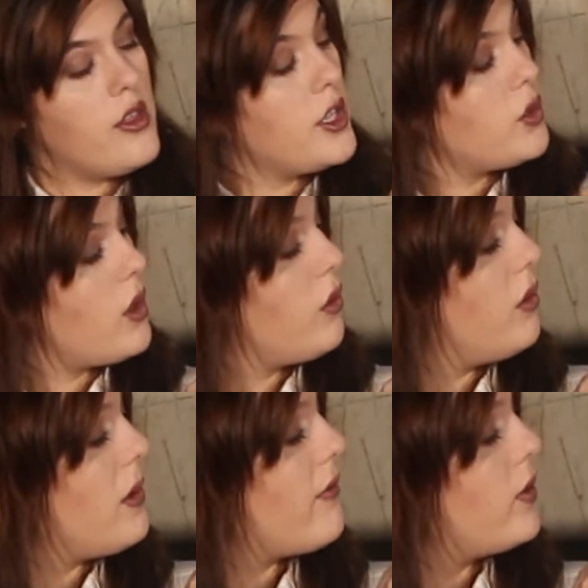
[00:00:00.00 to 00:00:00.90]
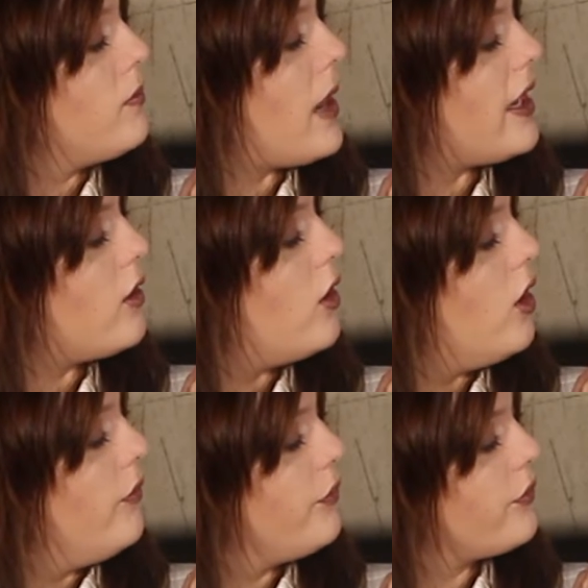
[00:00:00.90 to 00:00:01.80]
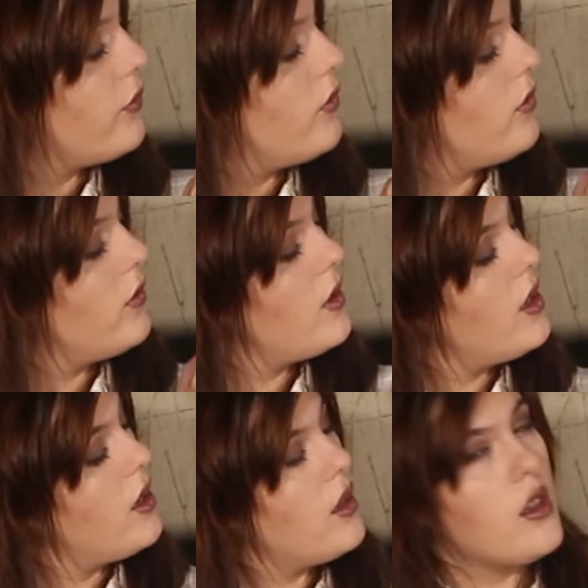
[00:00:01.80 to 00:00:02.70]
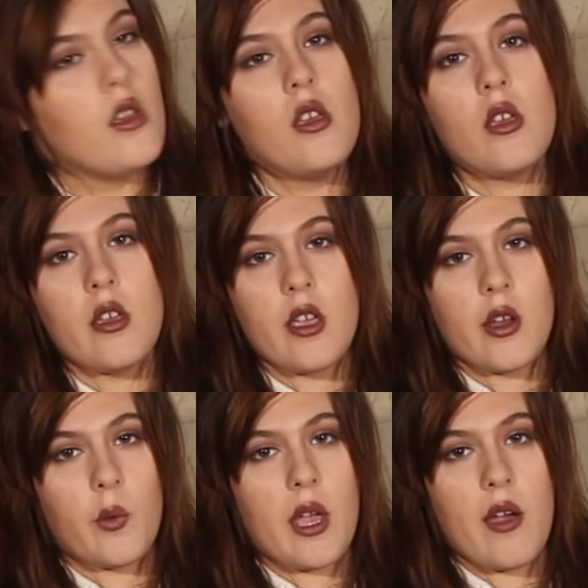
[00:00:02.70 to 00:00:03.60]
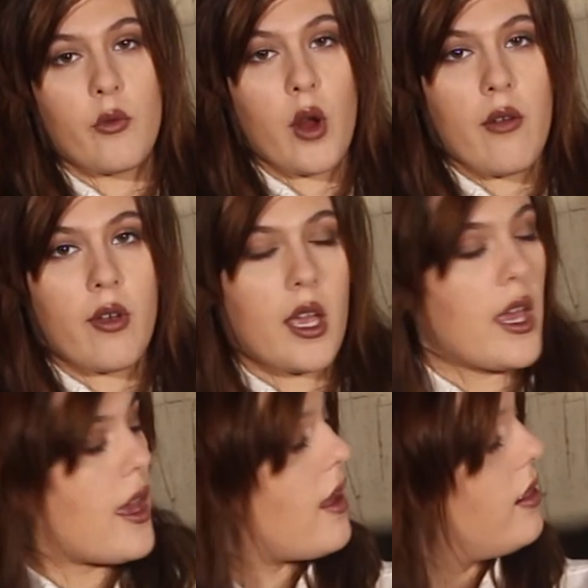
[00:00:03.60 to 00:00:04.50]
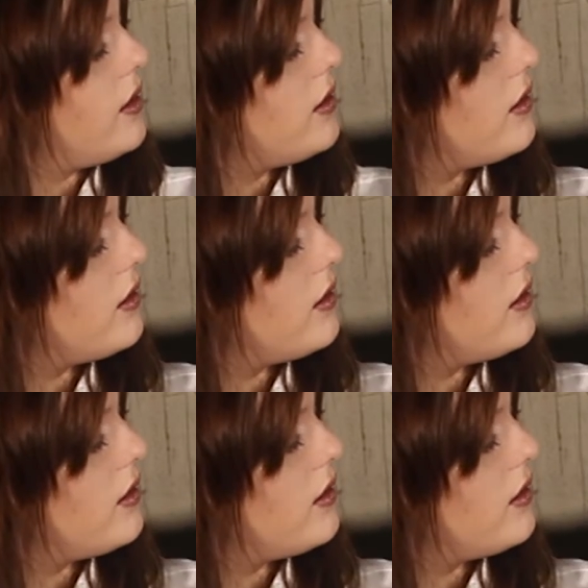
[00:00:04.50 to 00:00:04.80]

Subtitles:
This one would be from Michael. Here we have Raphael,